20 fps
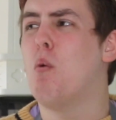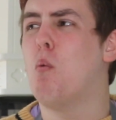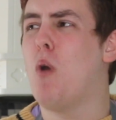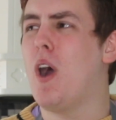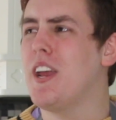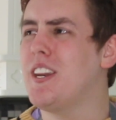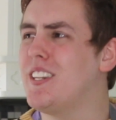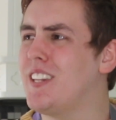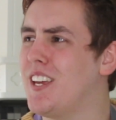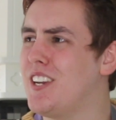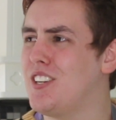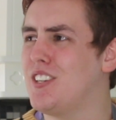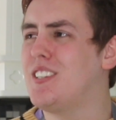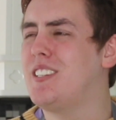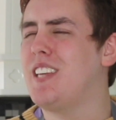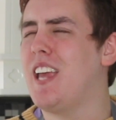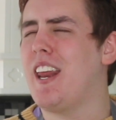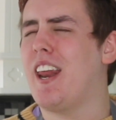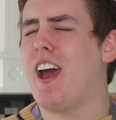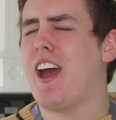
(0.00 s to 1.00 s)
Why did I
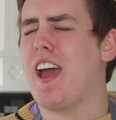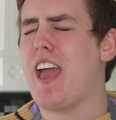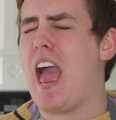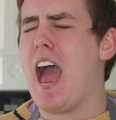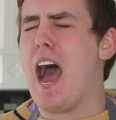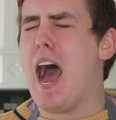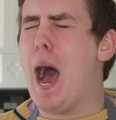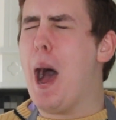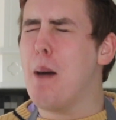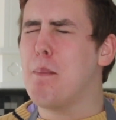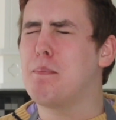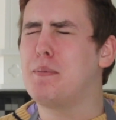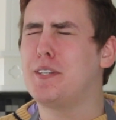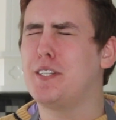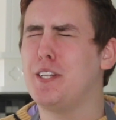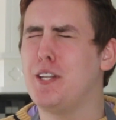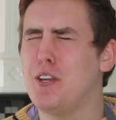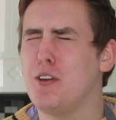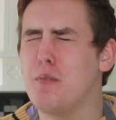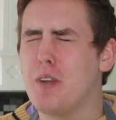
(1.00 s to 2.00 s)
just say that? I
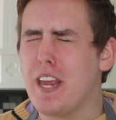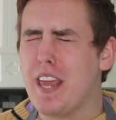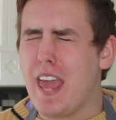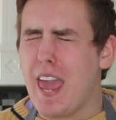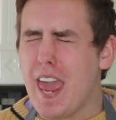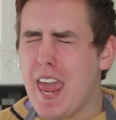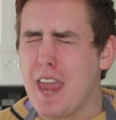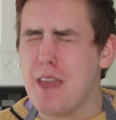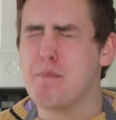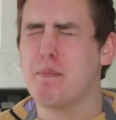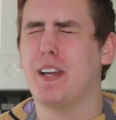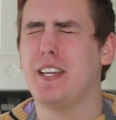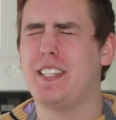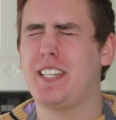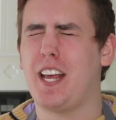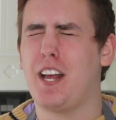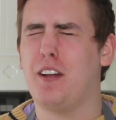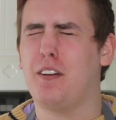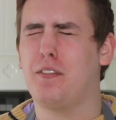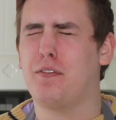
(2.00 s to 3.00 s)
absolutely hate
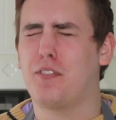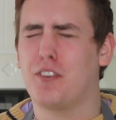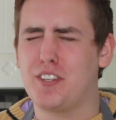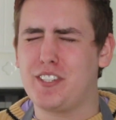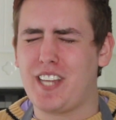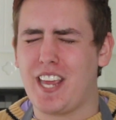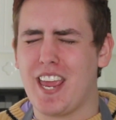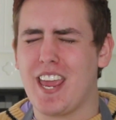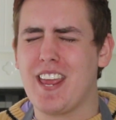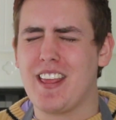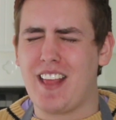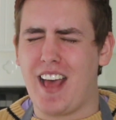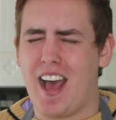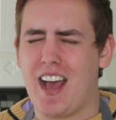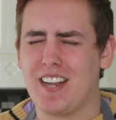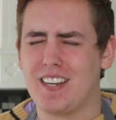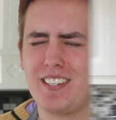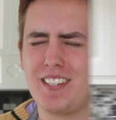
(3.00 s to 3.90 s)
myself for saying that.